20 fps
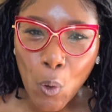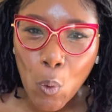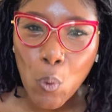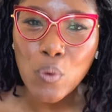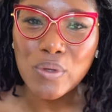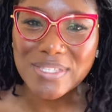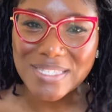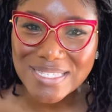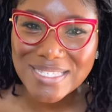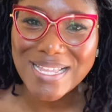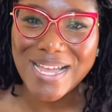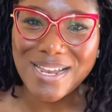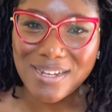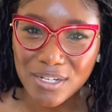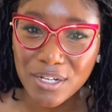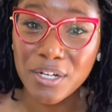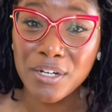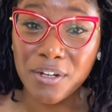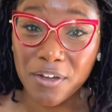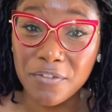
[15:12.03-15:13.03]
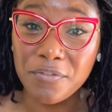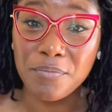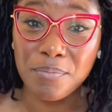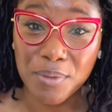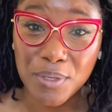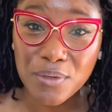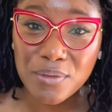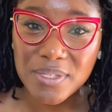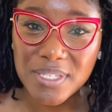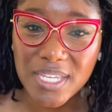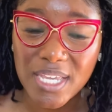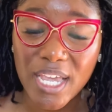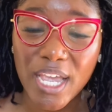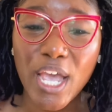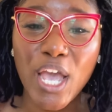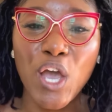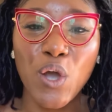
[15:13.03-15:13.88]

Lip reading: own standard of beauty,